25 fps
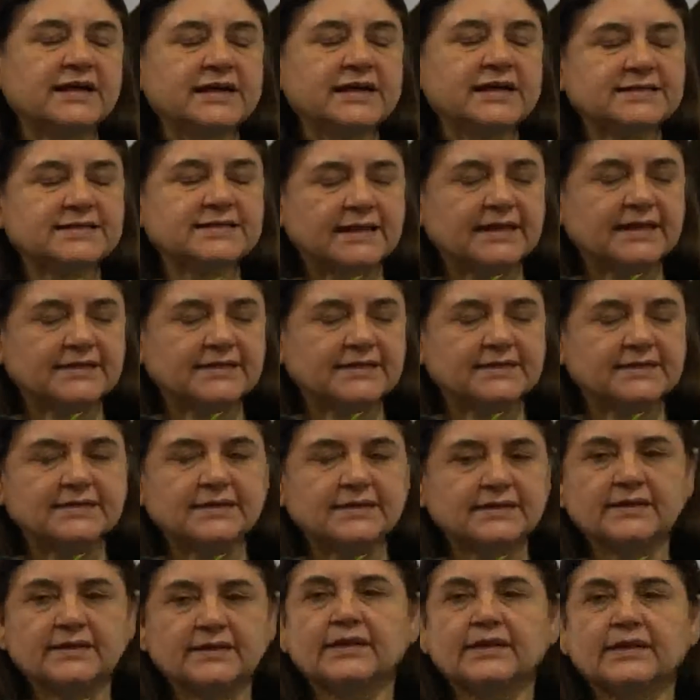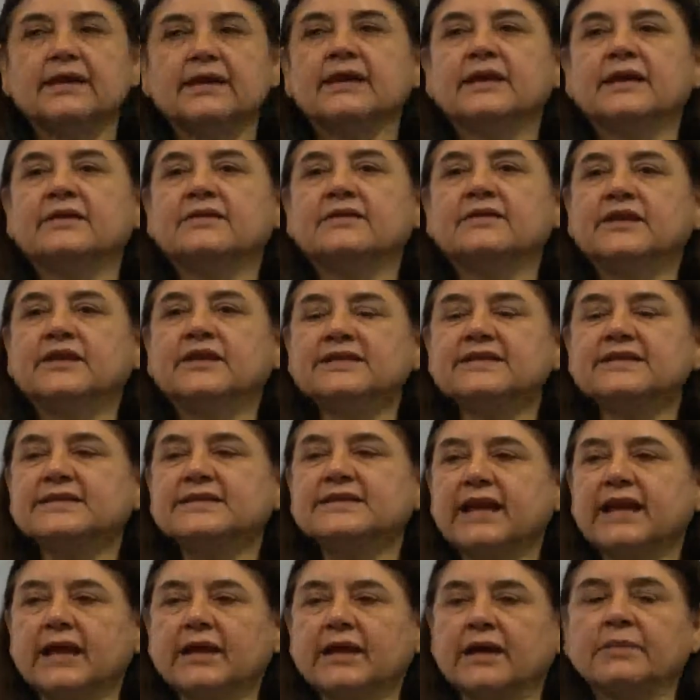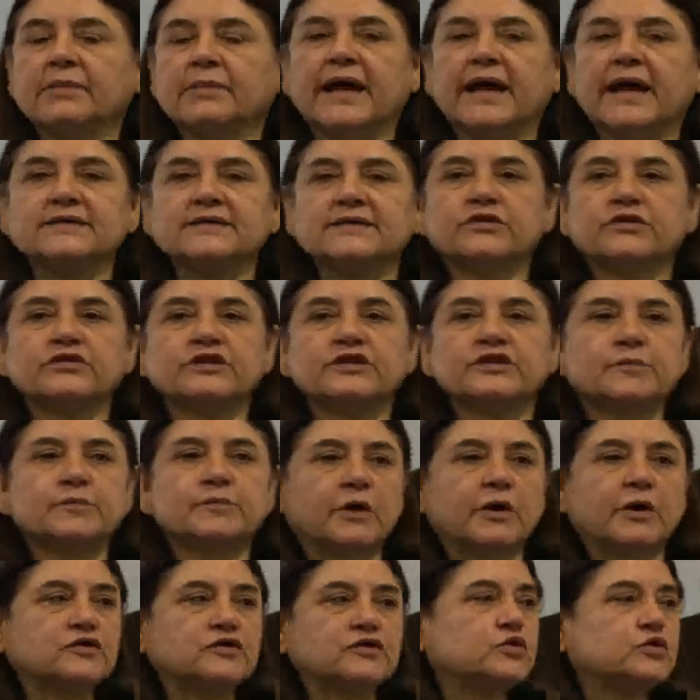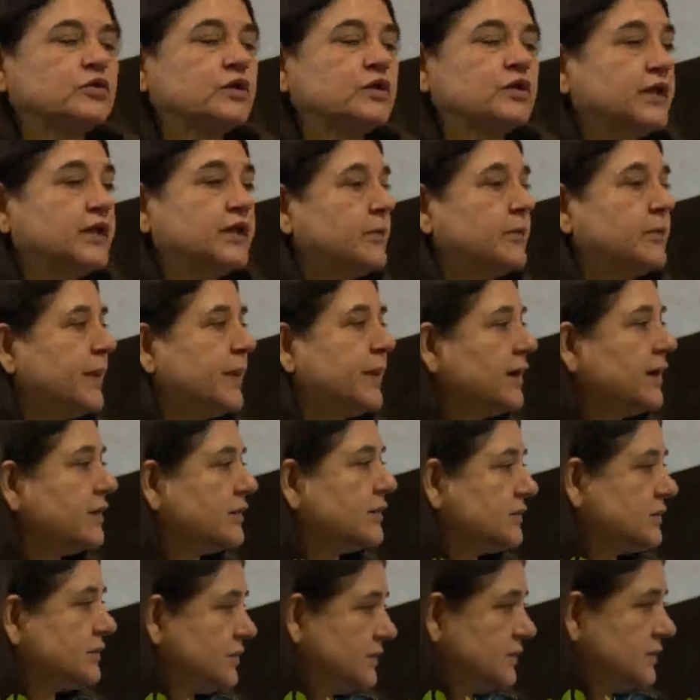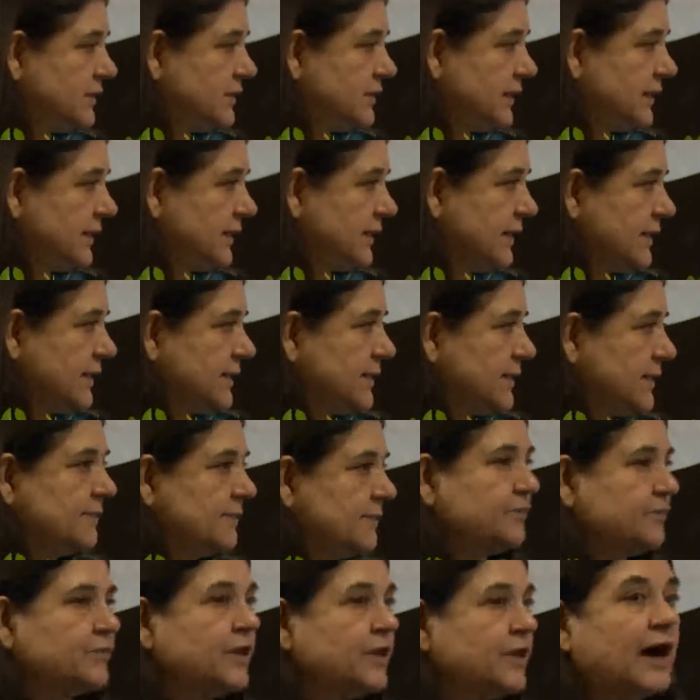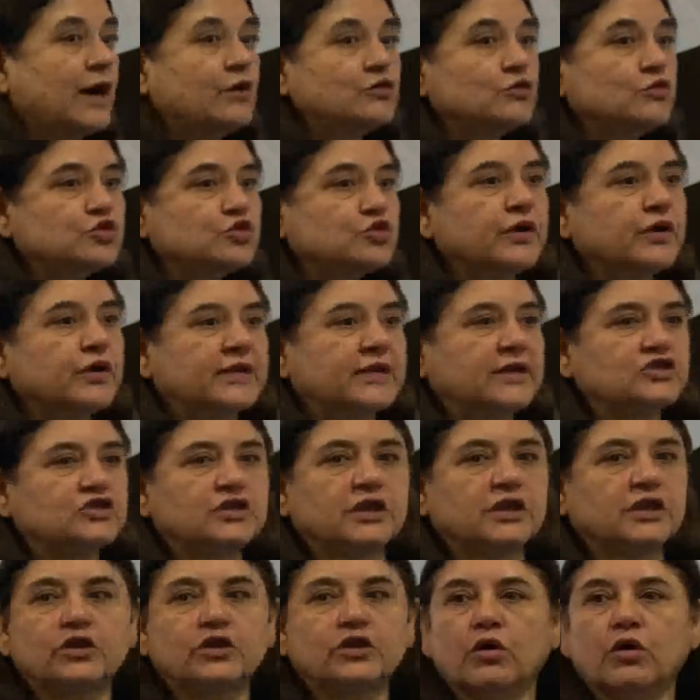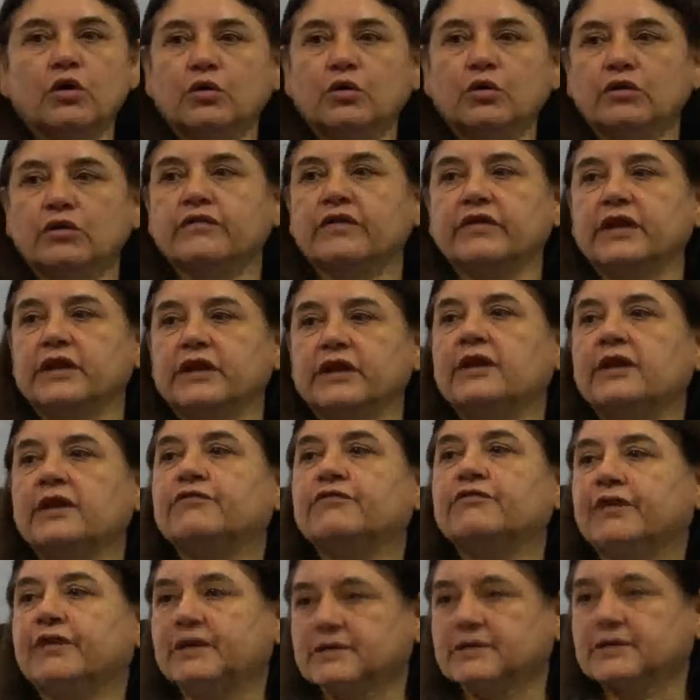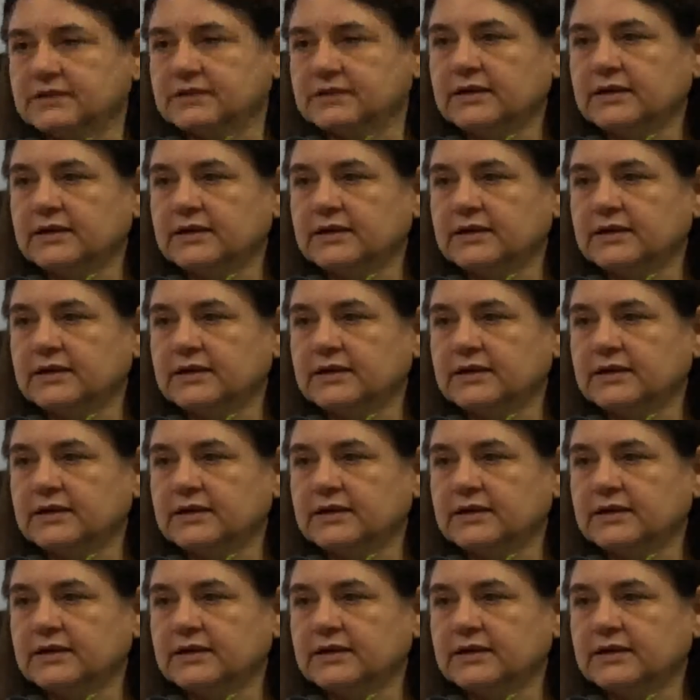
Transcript: centers. This came as a response to the Nirbhaya outrage that the whole of India felt.